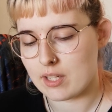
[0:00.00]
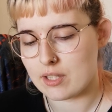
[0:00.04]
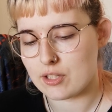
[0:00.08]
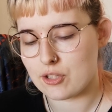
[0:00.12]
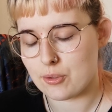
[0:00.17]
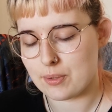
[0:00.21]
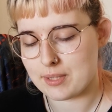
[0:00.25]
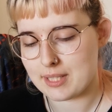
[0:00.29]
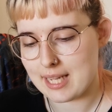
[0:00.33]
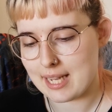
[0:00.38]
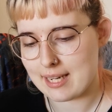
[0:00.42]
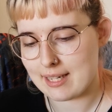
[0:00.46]

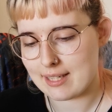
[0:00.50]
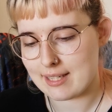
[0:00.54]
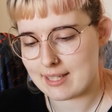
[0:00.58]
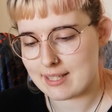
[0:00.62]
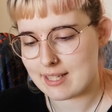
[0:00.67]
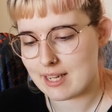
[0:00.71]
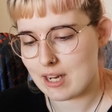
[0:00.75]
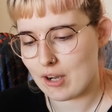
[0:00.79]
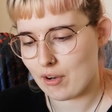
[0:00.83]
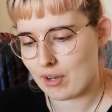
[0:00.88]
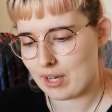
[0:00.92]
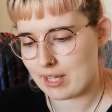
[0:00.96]
So a deadly
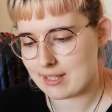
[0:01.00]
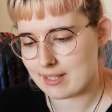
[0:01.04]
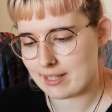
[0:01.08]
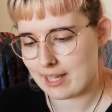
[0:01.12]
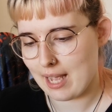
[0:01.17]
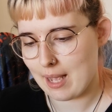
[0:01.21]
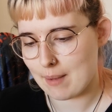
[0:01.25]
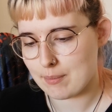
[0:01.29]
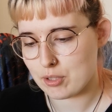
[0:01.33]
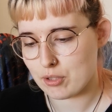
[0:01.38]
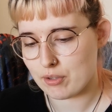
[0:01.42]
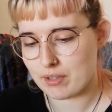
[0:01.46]
secret has
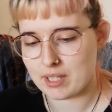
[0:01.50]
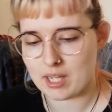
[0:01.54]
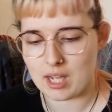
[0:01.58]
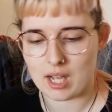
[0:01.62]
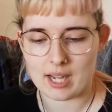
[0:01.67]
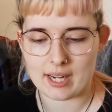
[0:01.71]
kept her in